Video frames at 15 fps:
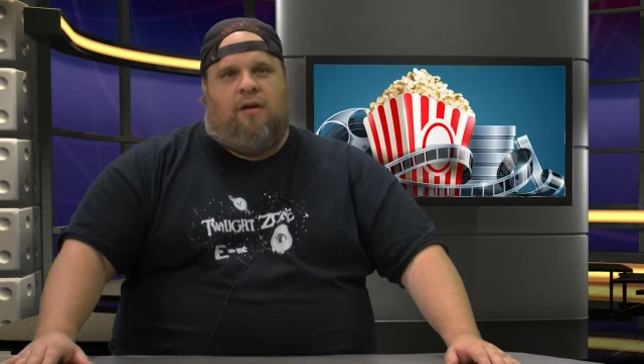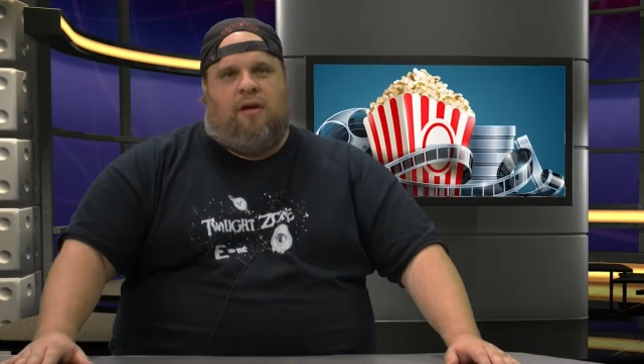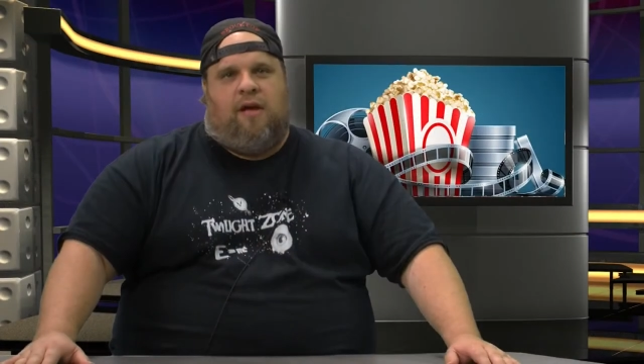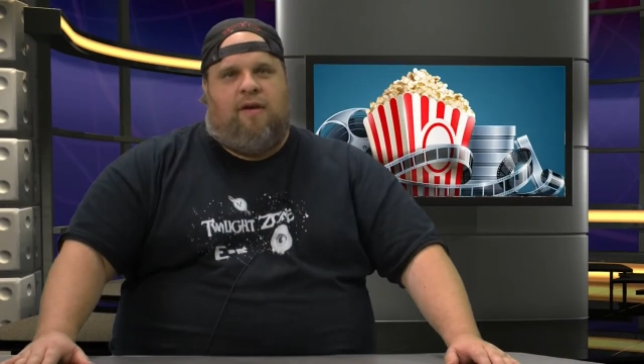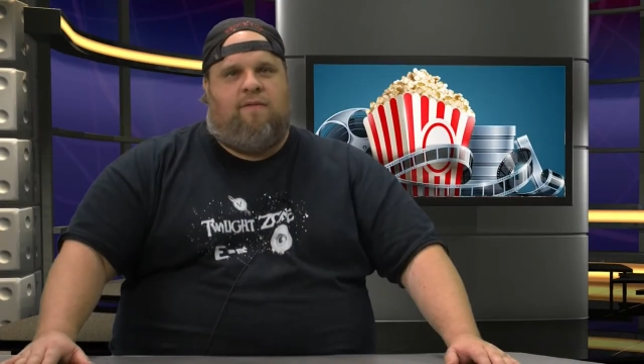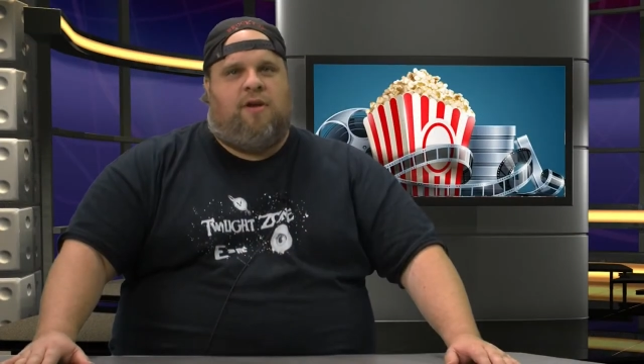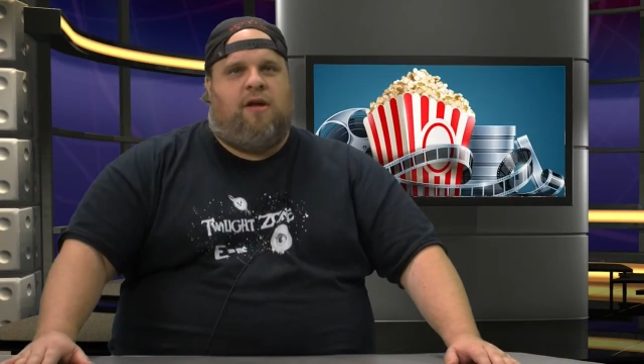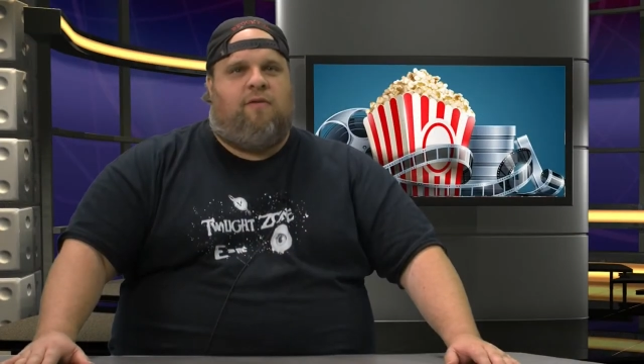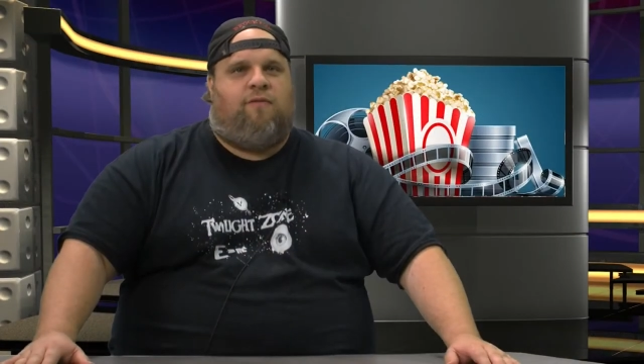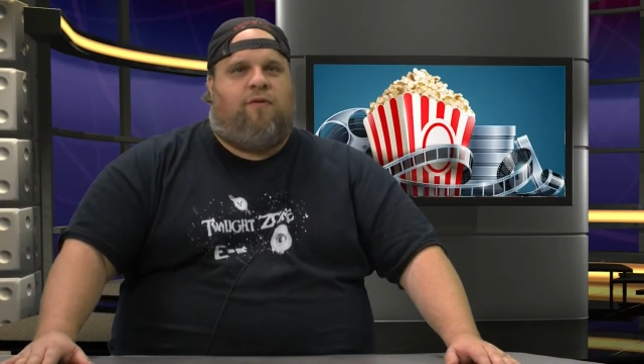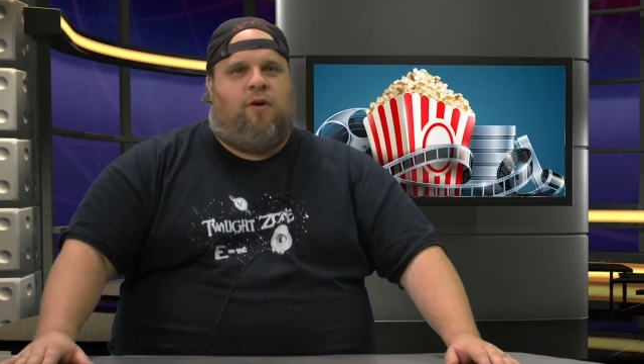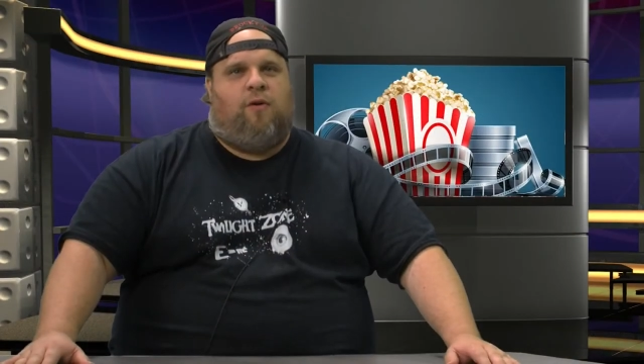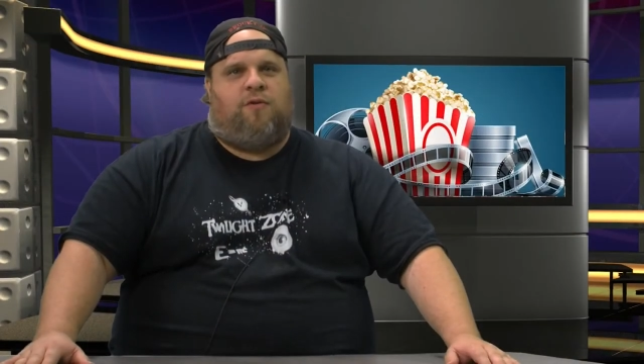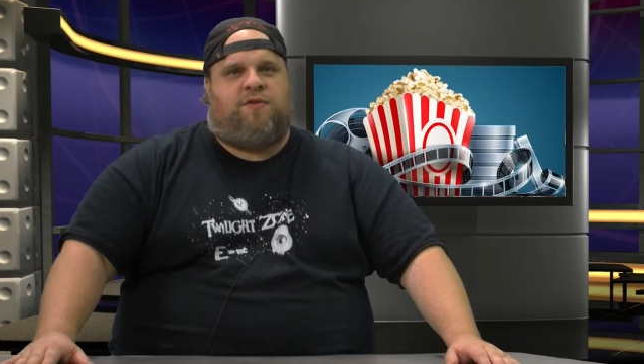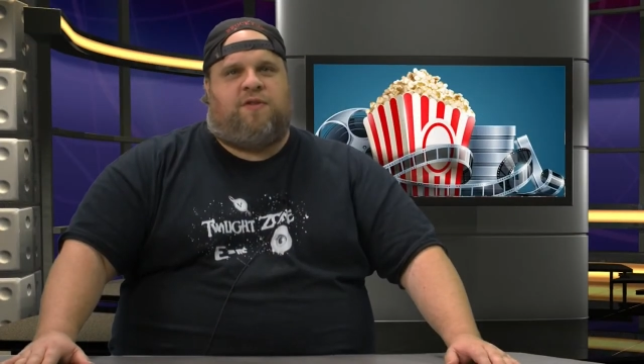Evening,
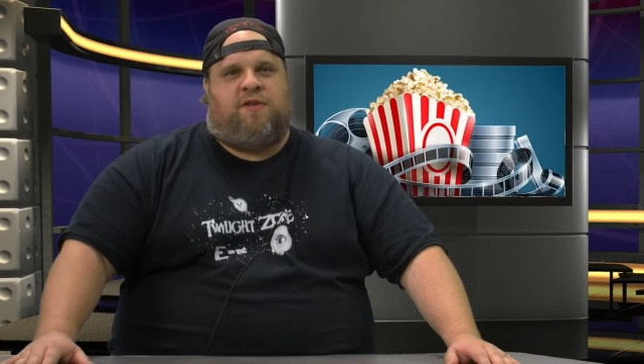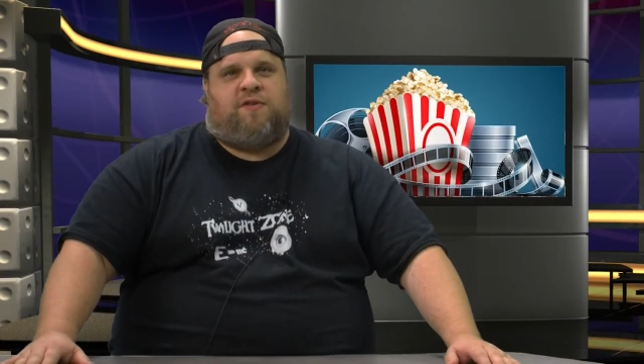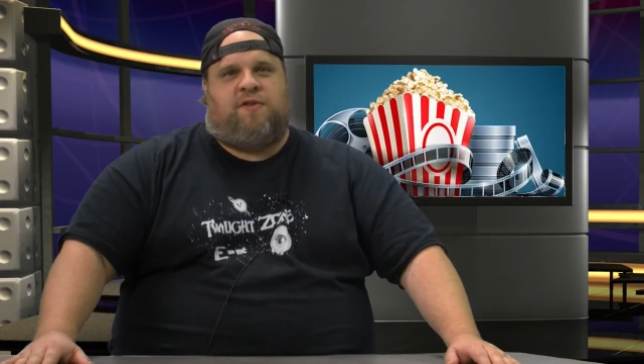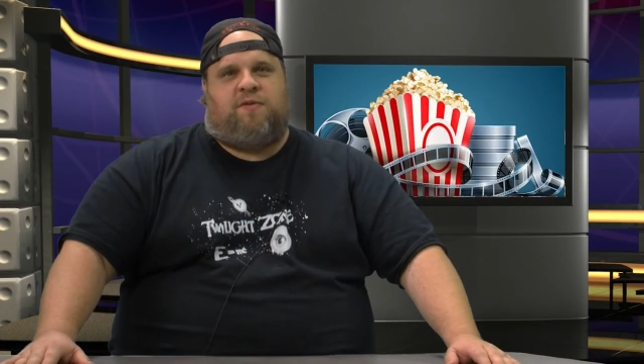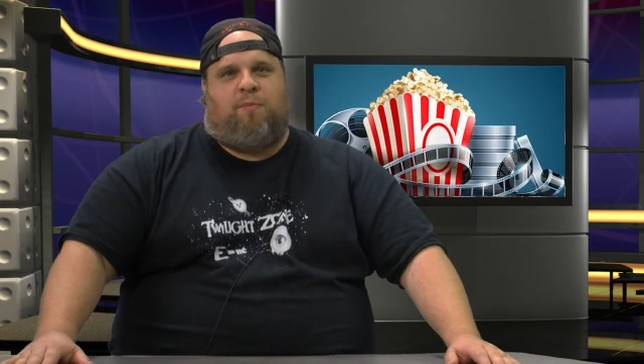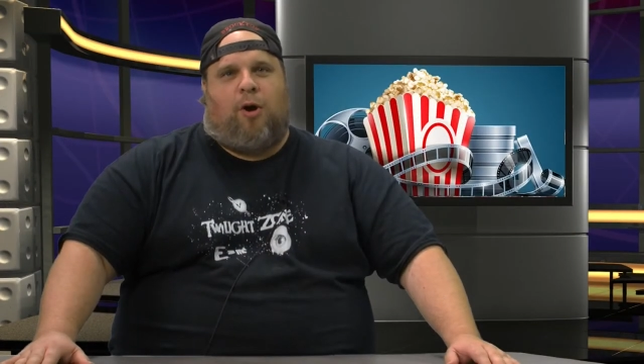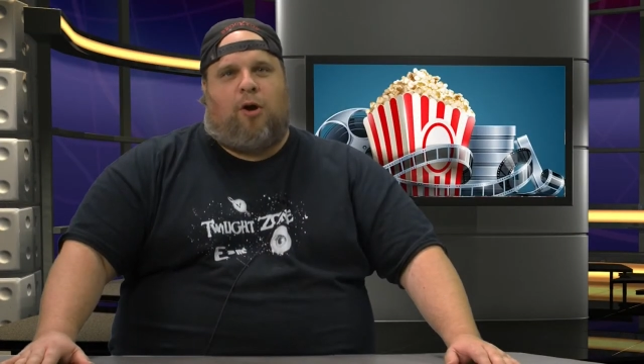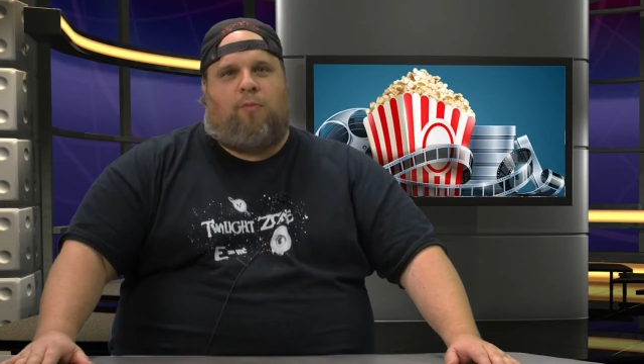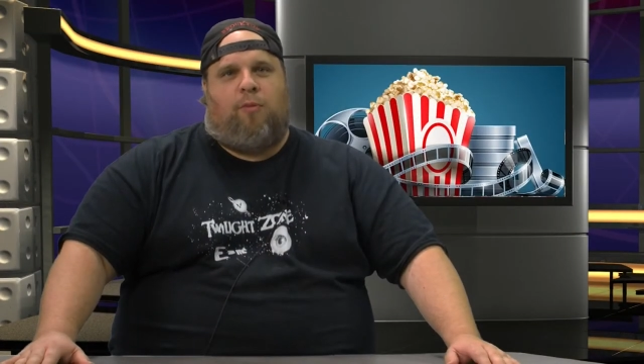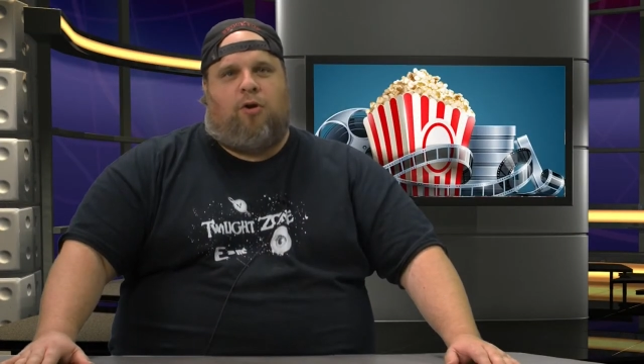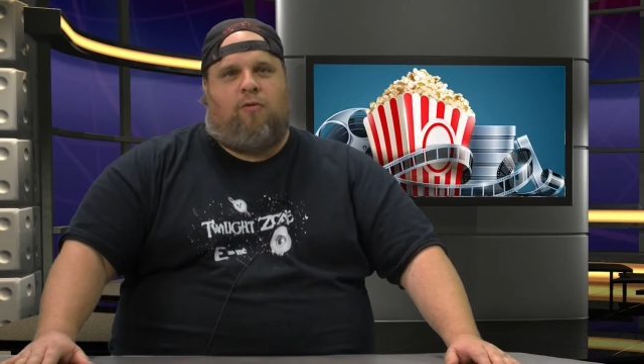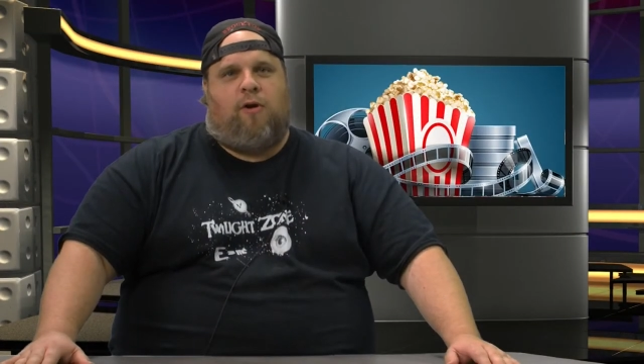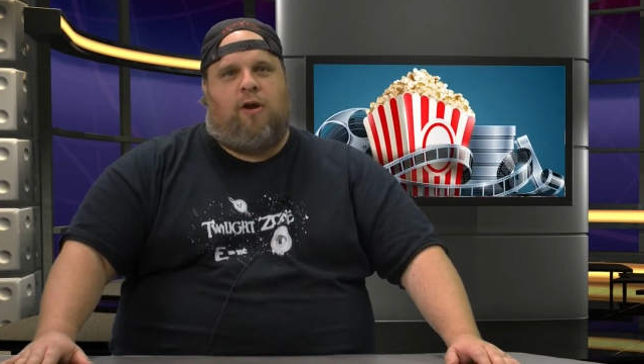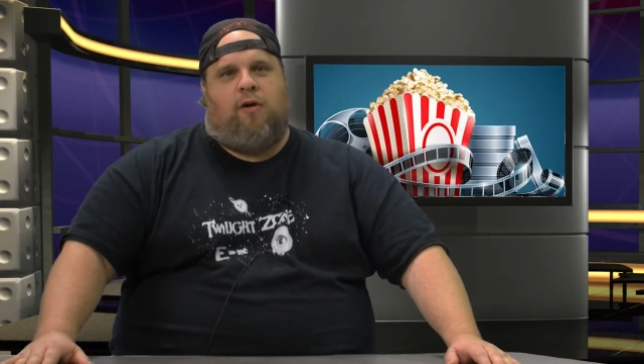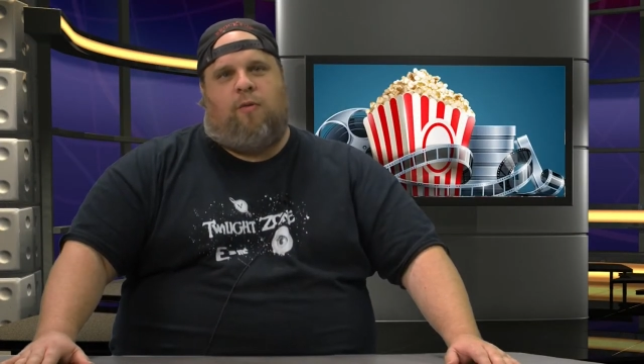folks. This is Marc
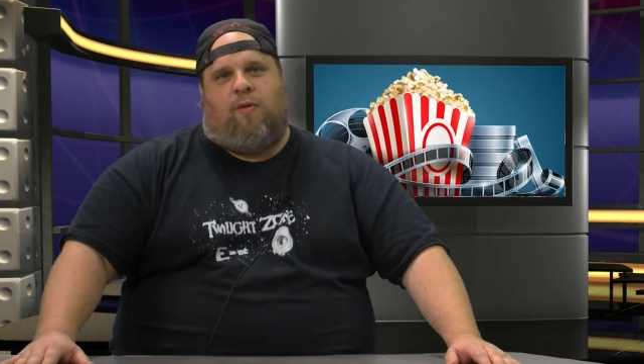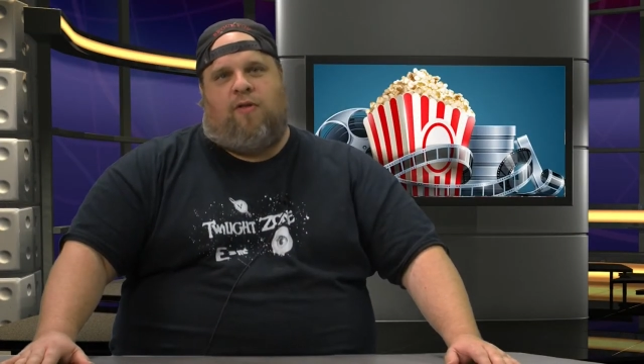Macrina